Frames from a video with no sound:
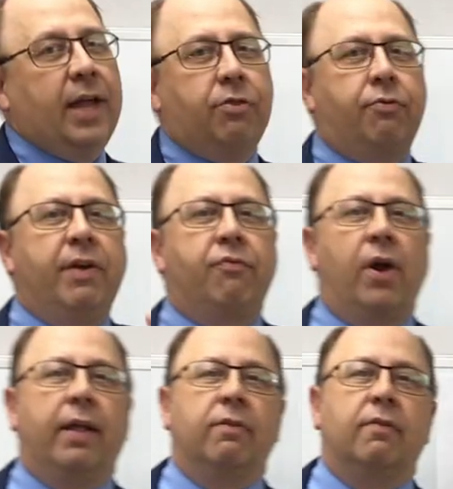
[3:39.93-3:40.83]
had three
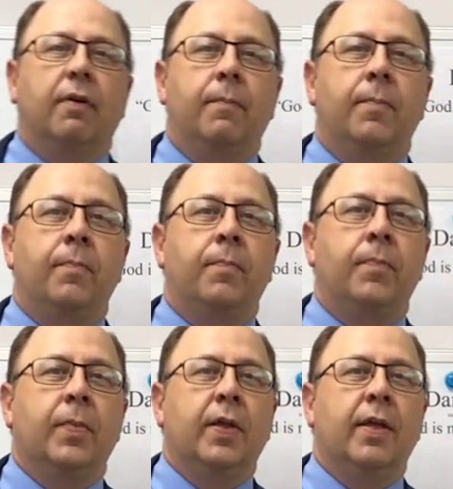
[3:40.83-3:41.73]
friends
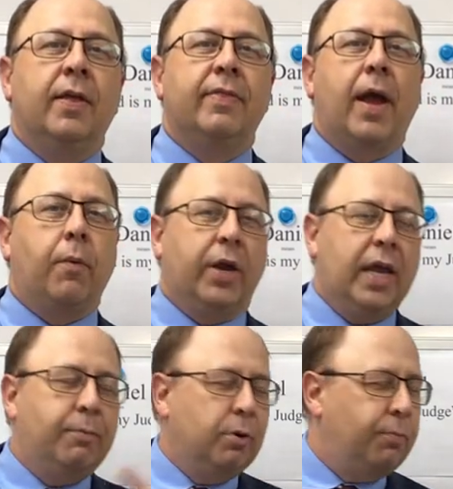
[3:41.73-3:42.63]
that were
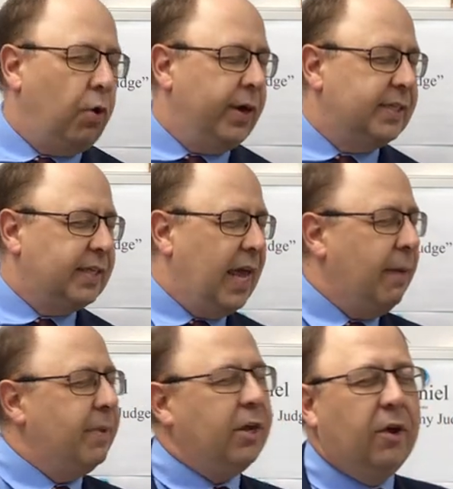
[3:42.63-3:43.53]
Hebrew boys,
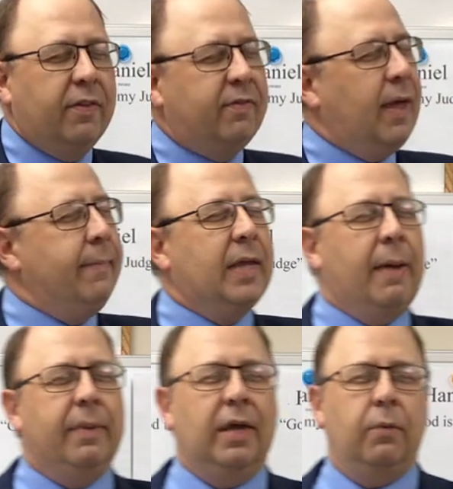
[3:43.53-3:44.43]
came in there the same
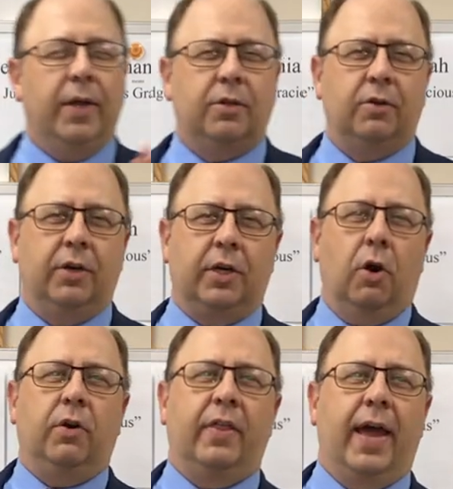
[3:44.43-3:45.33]
time he went to to
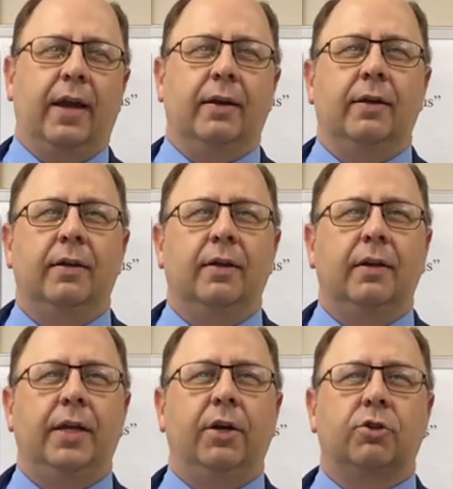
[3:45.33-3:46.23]
go to that
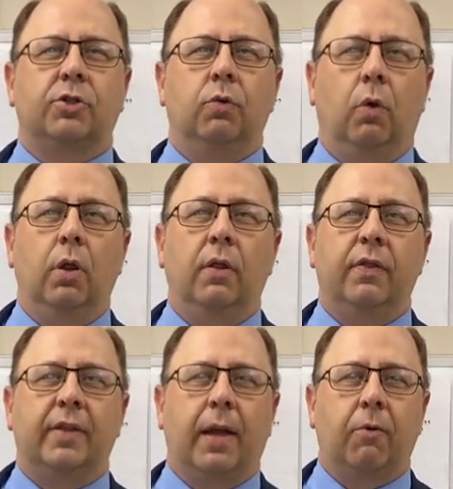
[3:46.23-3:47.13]
leader school
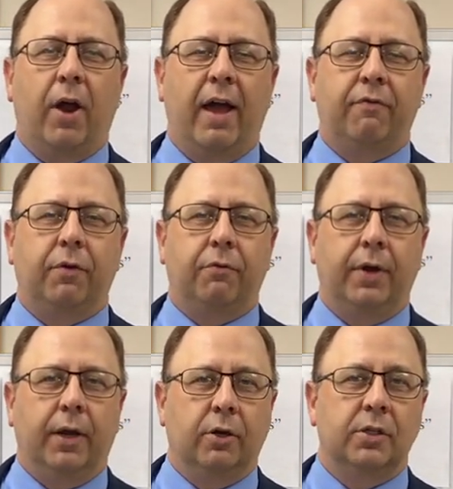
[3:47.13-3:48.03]
that they were at for
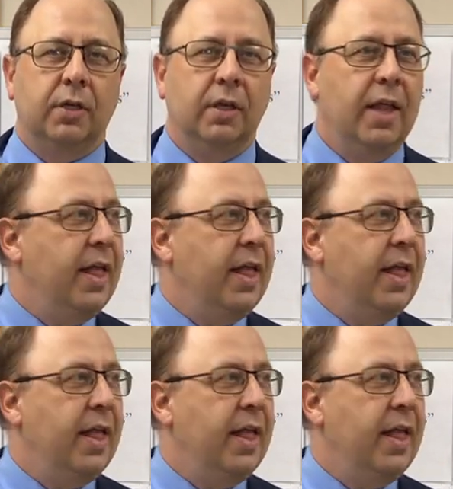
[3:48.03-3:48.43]
three years.